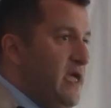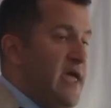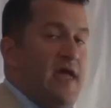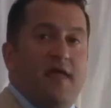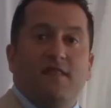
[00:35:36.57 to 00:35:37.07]

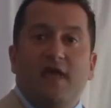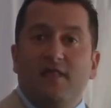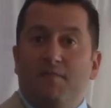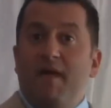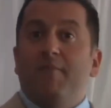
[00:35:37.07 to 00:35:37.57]
and
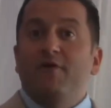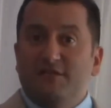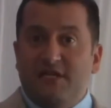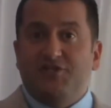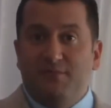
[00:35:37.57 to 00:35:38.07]
the
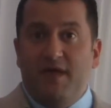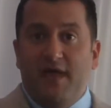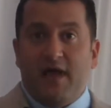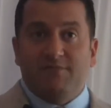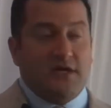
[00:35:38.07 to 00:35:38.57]
memories that you
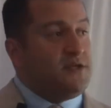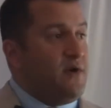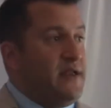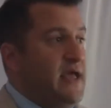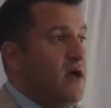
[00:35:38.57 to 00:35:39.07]
make. I'm telling
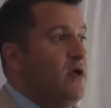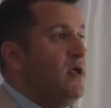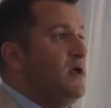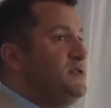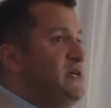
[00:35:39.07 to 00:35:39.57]
you right
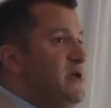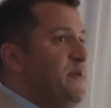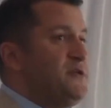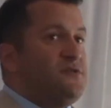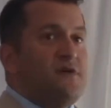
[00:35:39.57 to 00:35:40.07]
now.
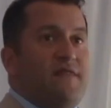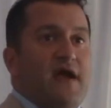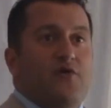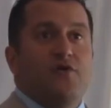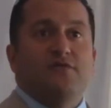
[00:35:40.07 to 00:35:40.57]
Take pictures on
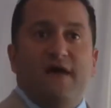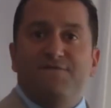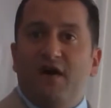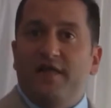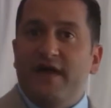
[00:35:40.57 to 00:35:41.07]
that cruise.
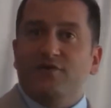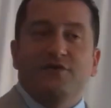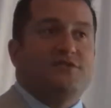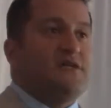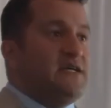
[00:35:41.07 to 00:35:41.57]
Have fun on that
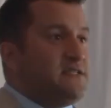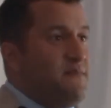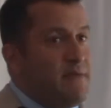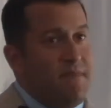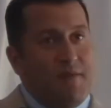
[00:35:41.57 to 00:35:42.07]
cruise. You guys
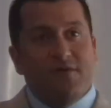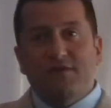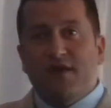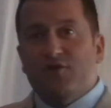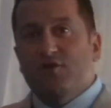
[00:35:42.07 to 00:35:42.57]
can make memories on that